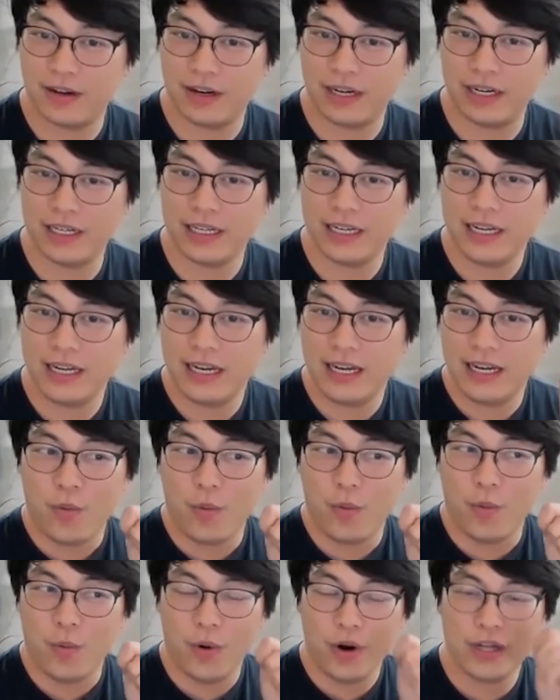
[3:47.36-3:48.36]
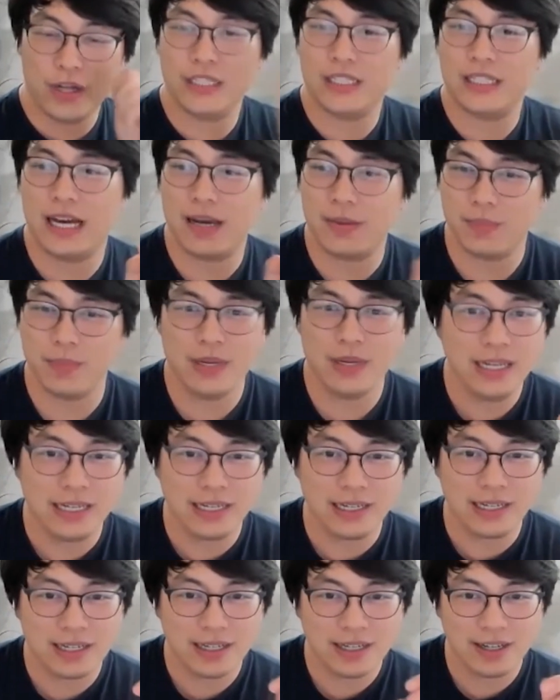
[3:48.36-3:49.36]
right? What does that
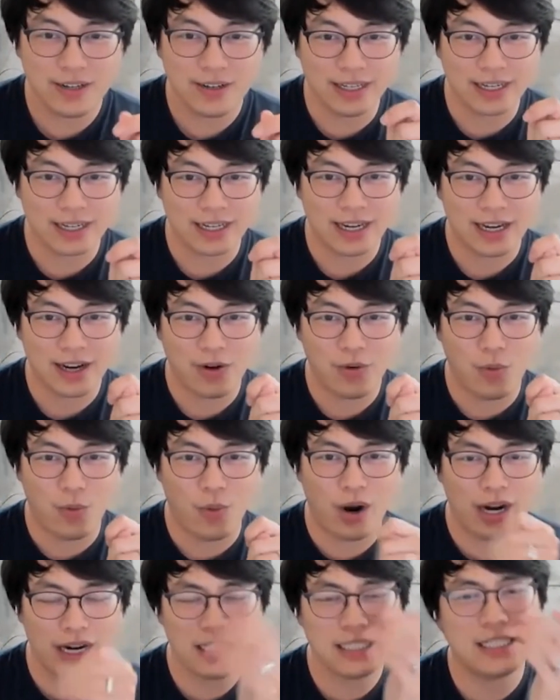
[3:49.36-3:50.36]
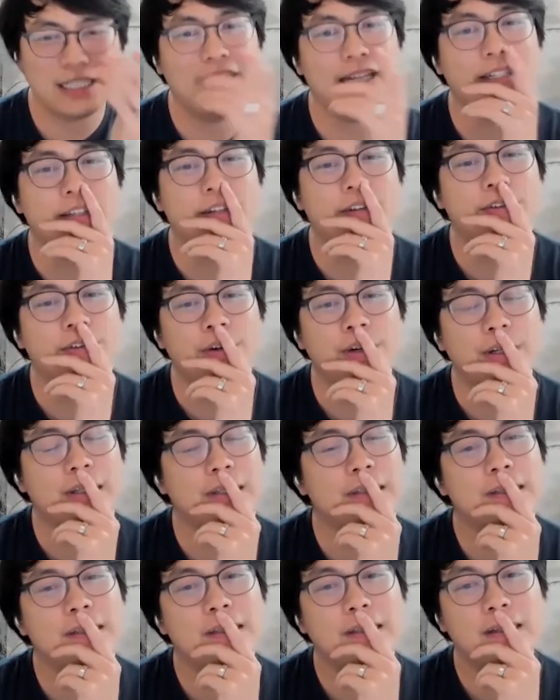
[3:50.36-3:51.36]
mean? Like, why is that
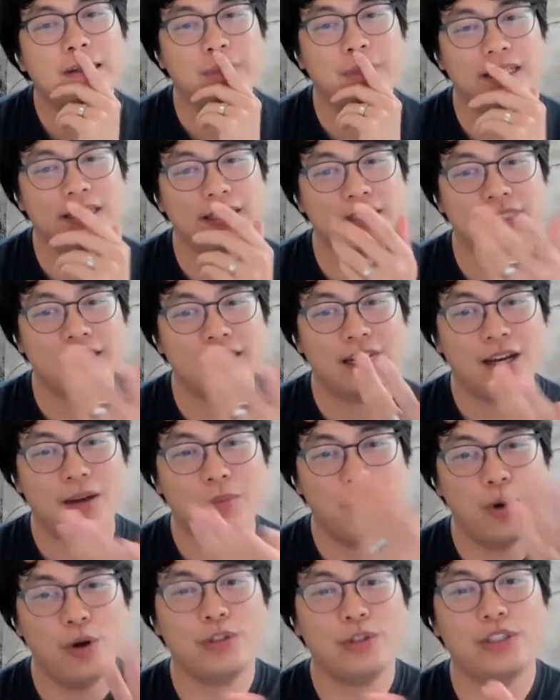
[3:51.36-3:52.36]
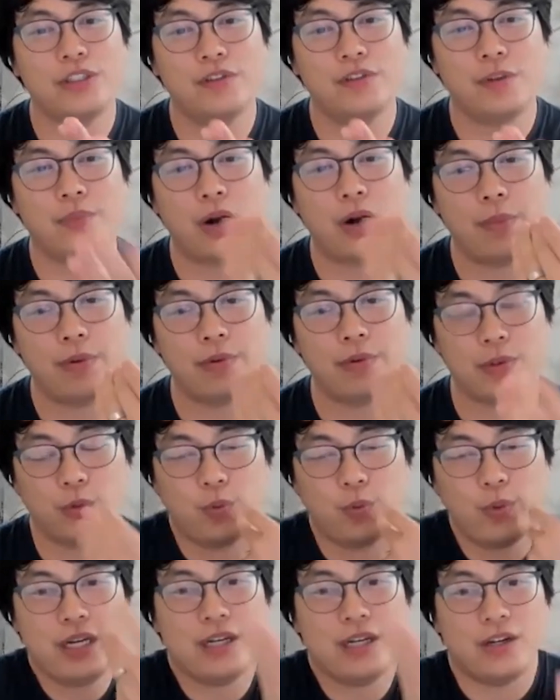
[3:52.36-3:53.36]
different? Because most of the property managers
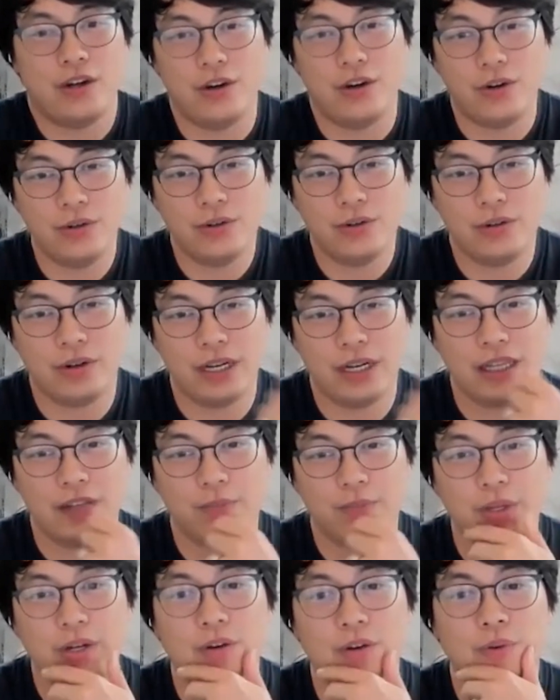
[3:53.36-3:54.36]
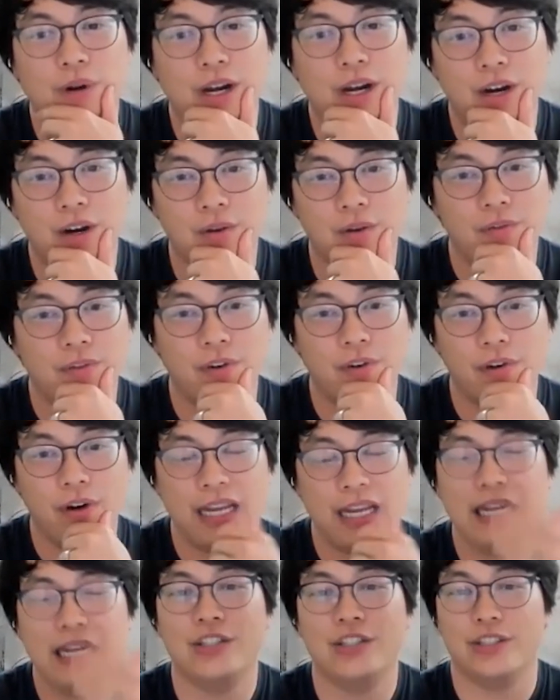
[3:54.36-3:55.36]
we know, right, that have been around for
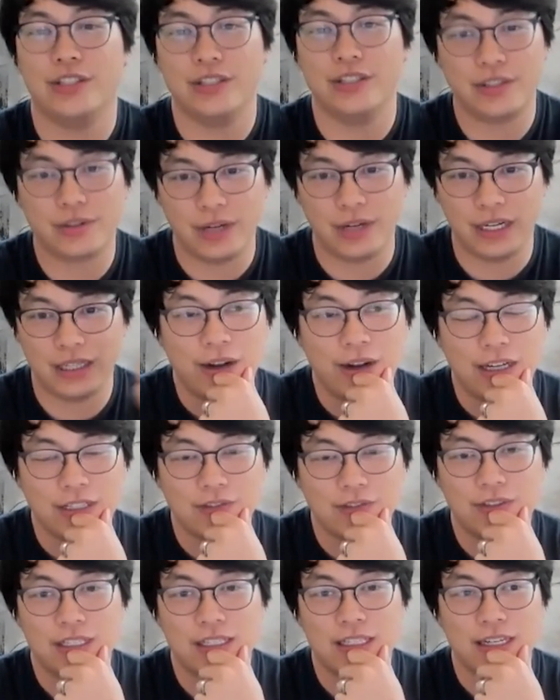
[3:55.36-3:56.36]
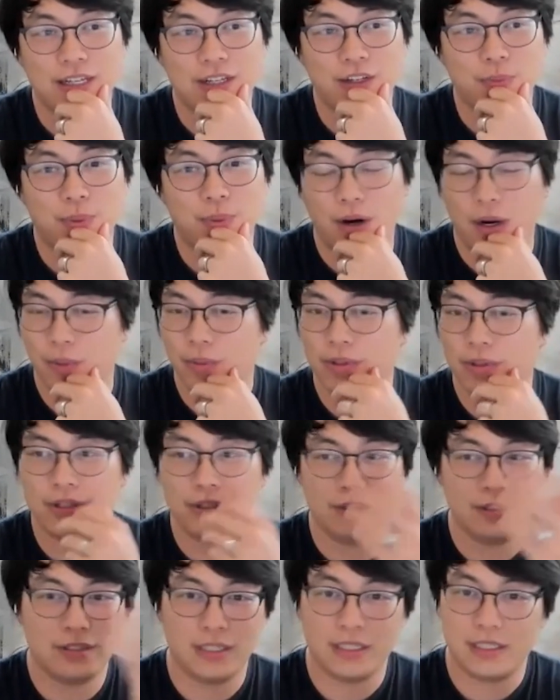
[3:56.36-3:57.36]
ages, right? As of today, you probably are
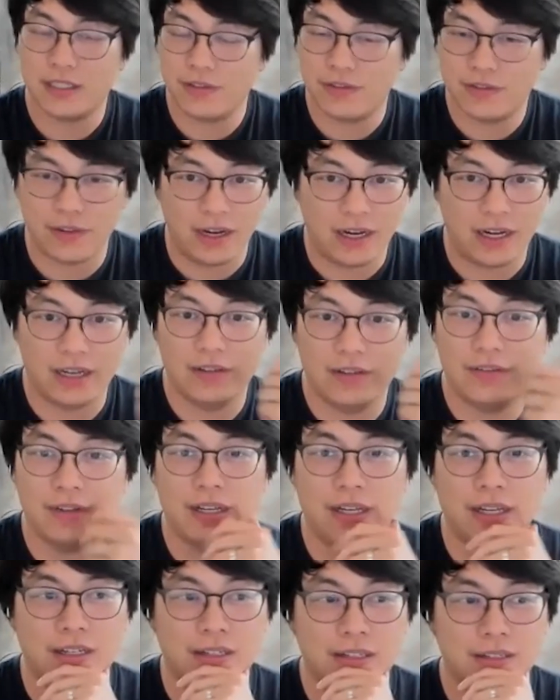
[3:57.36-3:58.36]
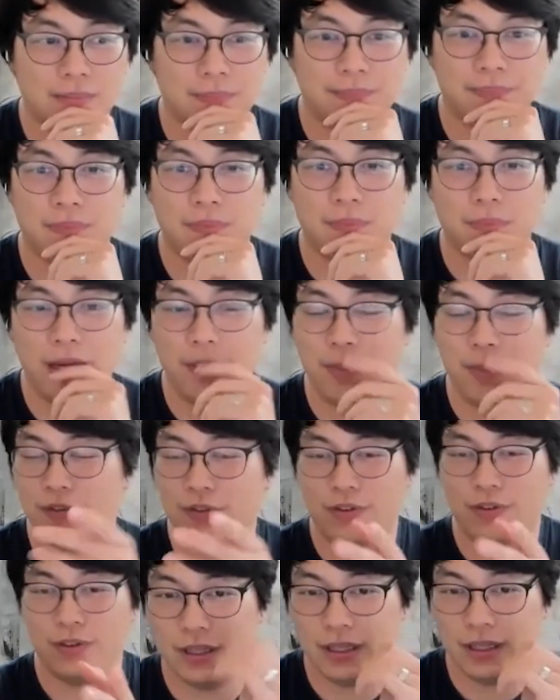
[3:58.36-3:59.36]
65, and maybe
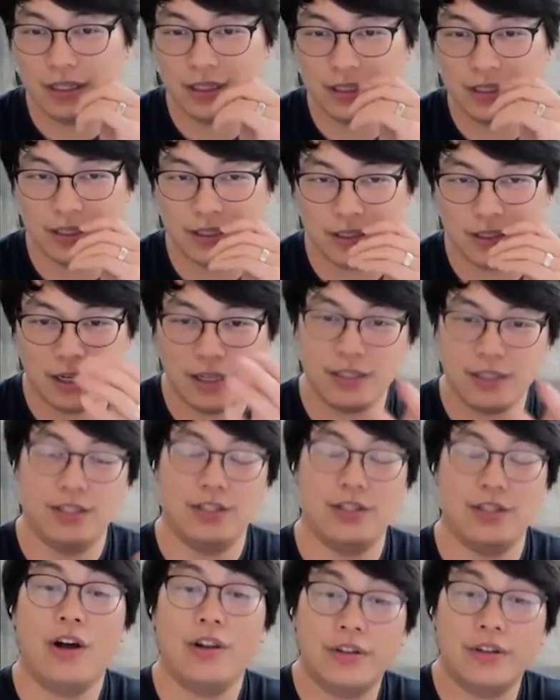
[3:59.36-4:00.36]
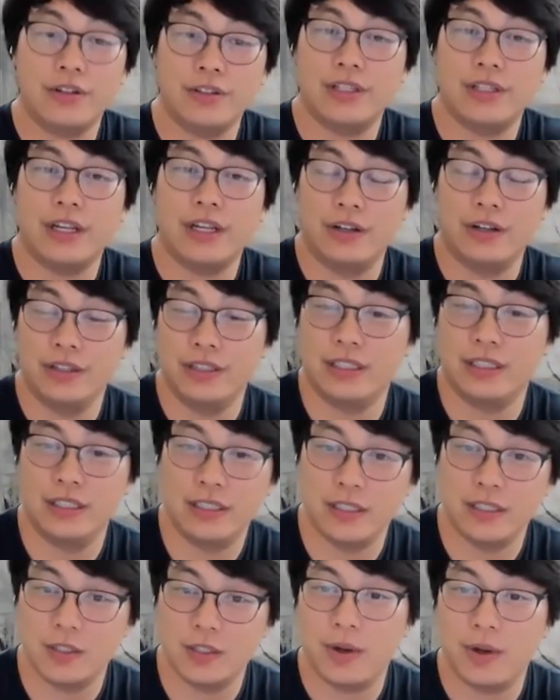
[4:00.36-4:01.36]
if it's the sons and daughters that are listening
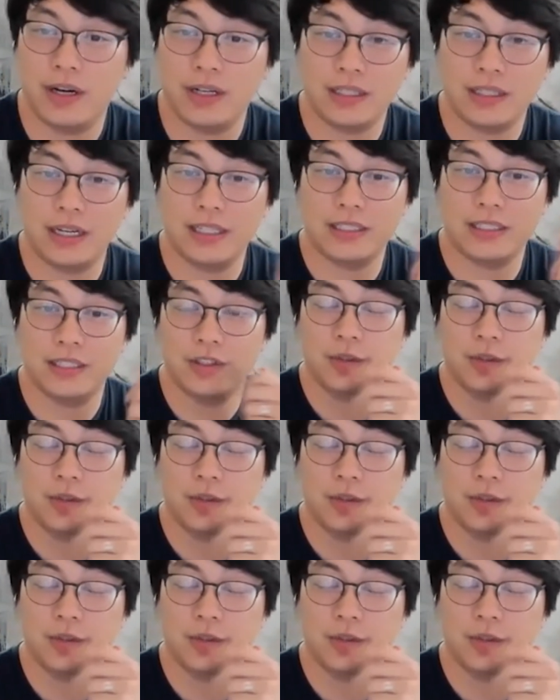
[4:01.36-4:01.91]
to this podcast at